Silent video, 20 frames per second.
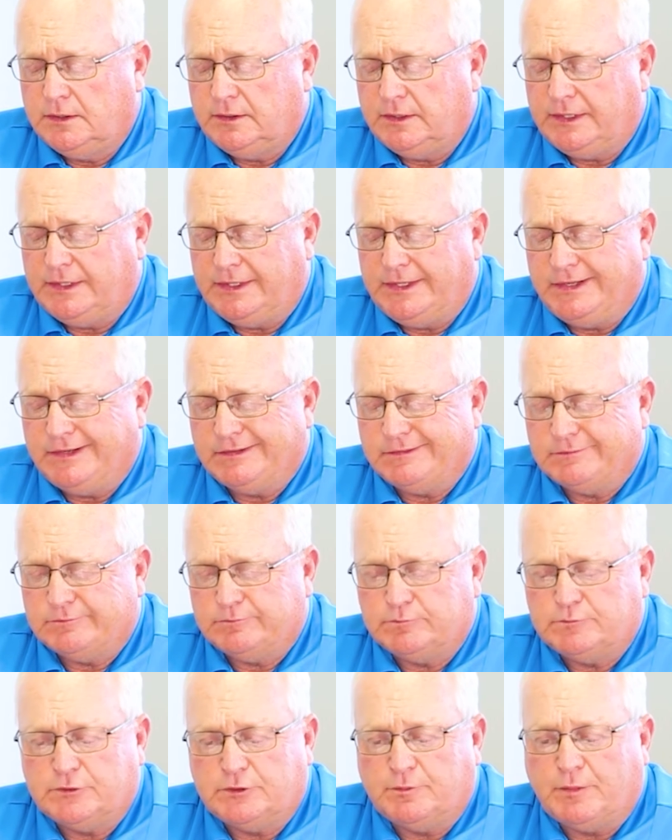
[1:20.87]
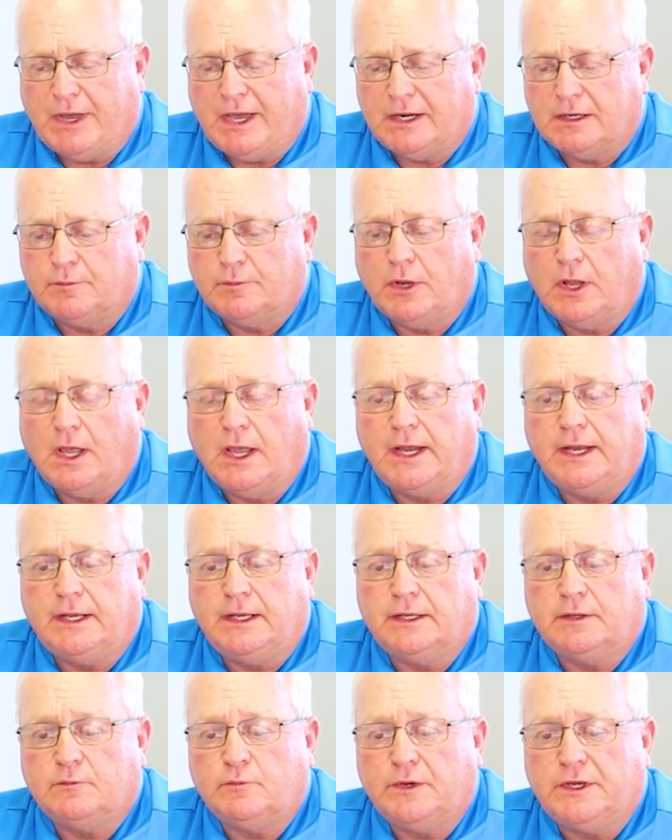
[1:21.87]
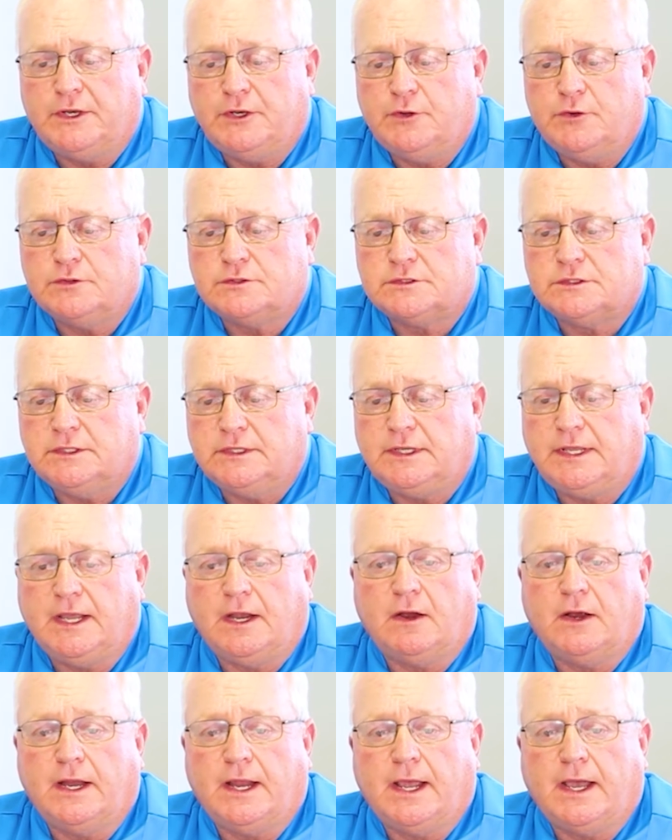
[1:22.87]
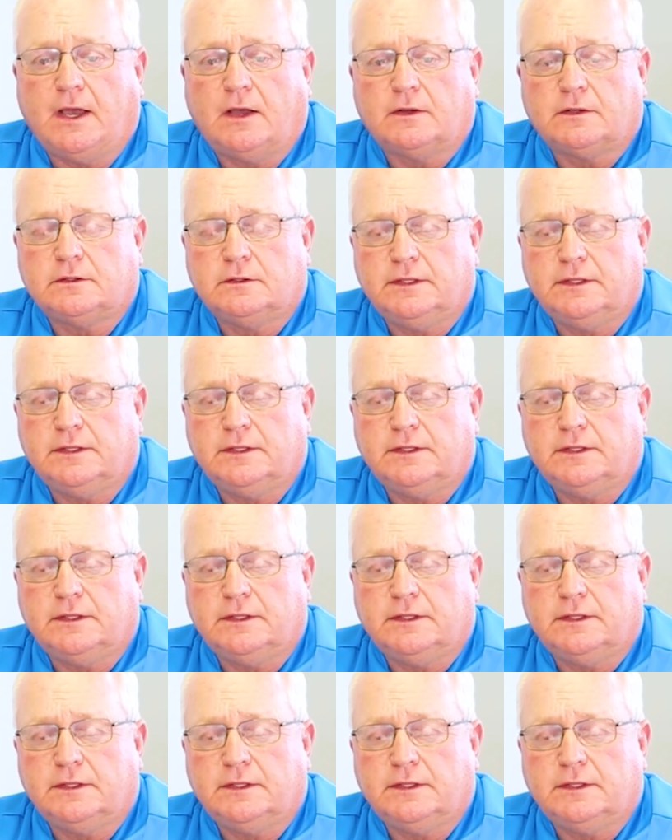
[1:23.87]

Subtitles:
in the bottom line it reduced the carryout,